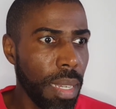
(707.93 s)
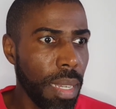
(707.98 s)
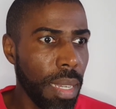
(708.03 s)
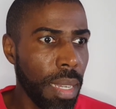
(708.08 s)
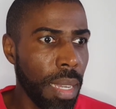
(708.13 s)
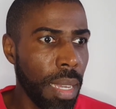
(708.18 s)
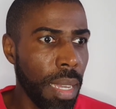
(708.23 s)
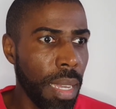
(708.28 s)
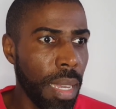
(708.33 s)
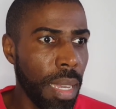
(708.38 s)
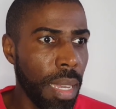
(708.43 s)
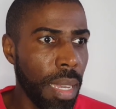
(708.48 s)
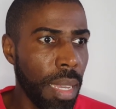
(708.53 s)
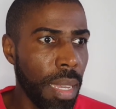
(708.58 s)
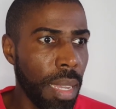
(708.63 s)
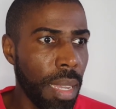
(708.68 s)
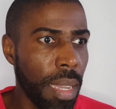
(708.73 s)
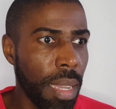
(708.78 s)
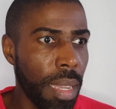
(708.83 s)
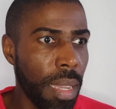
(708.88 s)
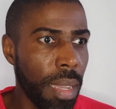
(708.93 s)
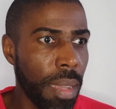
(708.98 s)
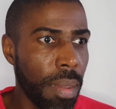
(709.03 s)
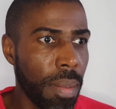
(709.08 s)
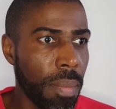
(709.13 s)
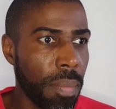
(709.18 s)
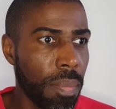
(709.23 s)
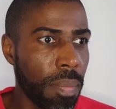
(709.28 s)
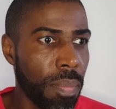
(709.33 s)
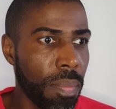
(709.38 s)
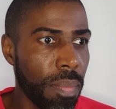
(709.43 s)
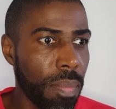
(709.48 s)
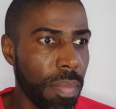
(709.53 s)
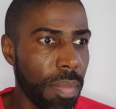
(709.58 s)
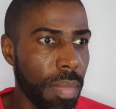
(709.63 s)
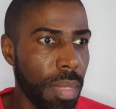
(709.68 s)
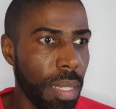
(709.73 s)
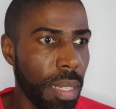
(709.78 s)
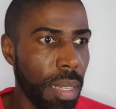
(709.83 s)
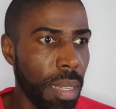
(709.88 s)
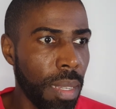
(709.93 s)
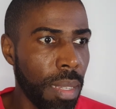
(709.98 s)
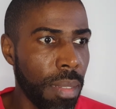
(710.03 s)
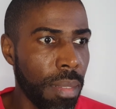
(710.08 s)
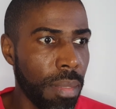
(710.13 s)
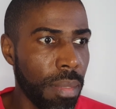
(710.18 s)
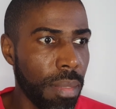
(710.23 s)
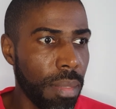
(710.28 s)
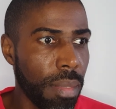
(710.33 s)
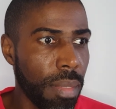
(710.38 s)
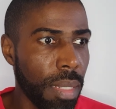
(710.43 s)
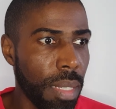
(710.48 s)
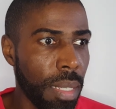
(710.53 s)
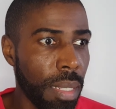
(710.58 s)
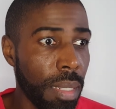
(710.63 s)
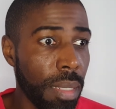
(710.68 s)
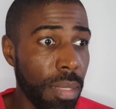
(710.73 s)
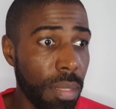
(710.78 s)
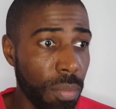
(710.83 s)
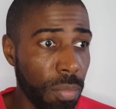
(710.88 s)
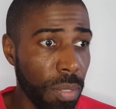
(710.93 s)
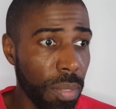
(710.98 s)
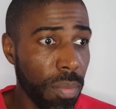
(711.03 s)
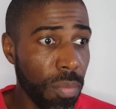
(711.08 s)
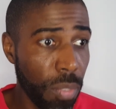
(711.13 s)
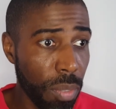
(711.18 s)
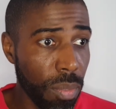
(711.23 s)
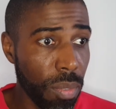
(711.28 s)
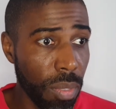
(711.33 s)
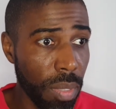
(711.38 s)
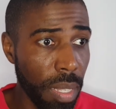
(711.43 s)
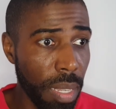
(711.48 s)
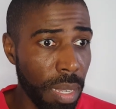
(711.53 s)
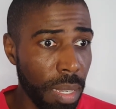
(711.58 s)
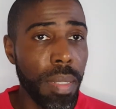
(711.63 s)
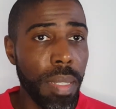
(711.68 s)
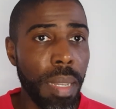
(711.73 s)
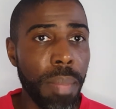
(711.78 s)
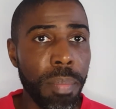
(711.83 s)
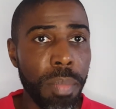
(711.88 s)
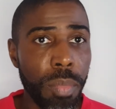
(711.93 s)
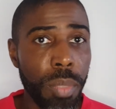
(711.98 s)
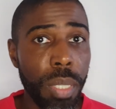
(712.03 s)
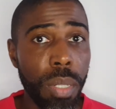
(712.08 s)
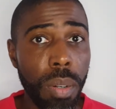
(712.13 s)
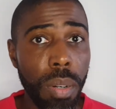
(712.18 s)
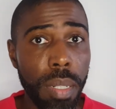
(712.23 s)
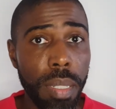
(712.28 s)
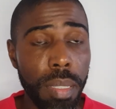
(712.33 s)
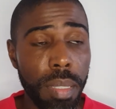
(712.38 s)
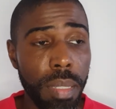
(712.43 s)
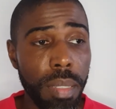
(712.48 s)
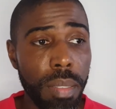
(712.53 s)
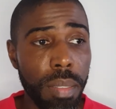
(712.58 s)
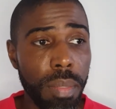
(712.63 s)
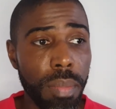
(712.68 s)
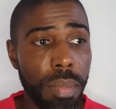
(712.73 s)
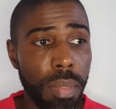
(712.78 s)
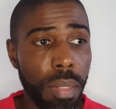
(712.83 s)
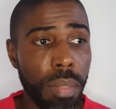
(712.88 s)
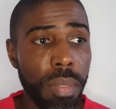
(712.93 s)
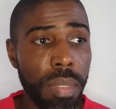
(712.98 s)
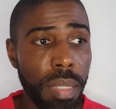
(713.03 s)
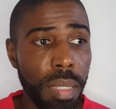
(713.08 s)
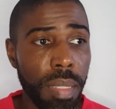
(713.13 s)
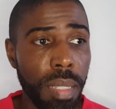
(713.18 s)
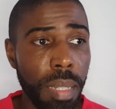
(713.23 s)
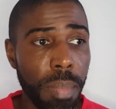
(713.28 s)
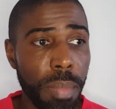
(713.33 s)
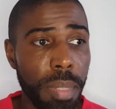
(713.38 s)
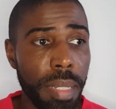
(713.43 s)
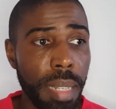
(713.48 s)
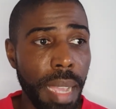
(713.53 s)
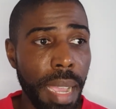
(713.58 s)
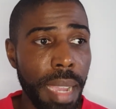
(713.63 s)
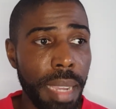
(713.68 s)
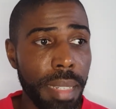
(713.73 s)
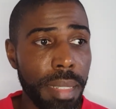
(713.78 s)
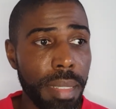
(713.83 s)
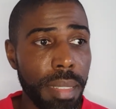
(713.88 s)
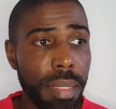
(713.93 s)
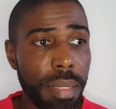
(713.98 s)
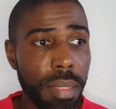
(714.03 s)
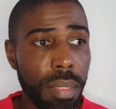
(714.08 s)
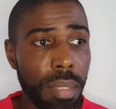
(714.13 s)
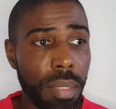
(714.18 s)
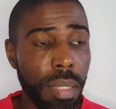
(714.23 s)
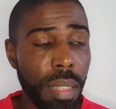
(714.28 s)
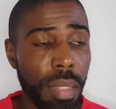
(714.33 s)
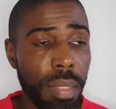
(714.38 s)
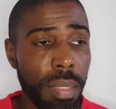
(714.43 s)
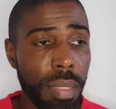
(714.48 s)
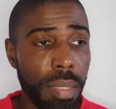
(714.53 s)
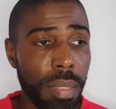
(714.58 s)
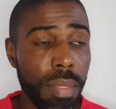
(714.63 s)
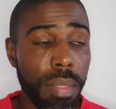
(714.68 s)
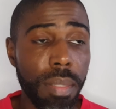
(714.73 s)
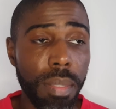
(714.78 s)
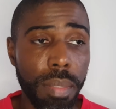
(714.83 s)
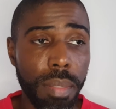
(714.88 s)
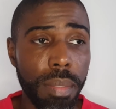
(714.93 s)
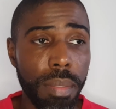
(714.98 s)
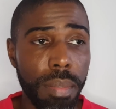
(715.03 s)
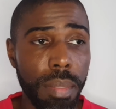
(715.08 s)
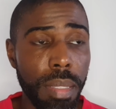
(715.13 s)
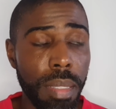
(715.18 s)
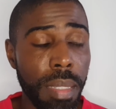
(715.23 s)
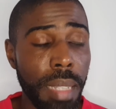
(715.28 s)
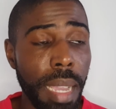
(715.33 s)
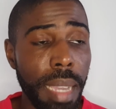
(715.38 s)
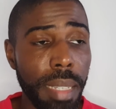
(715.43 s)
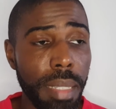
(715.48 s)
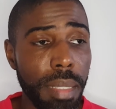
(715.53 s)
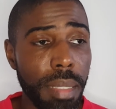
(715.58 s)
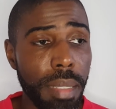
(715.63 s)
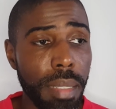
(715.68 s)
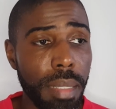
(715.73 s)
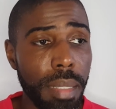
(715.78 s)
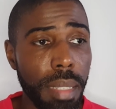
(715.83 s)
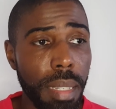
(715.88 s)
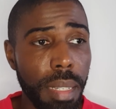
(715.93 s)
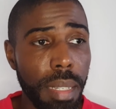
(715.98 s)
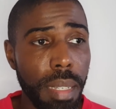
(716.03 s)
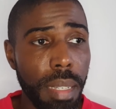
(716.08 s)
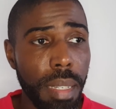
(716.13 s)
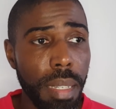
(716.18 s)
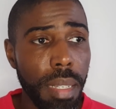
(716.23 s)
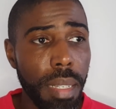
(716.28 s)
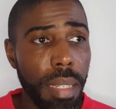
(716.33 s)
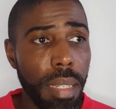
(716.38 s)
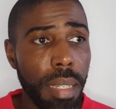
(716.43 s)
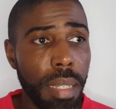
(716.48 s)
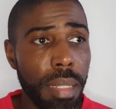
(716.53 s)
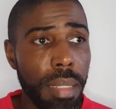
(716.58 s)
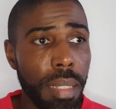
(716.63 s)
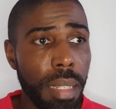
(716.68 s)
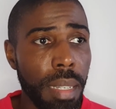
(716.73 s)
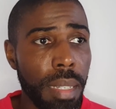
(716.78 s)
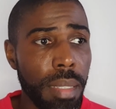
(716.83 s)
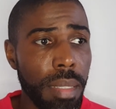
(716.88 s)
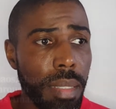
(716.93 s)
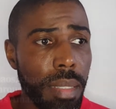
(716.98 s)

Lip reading: and it is from today. I'm recording this on September 9, 2019, and it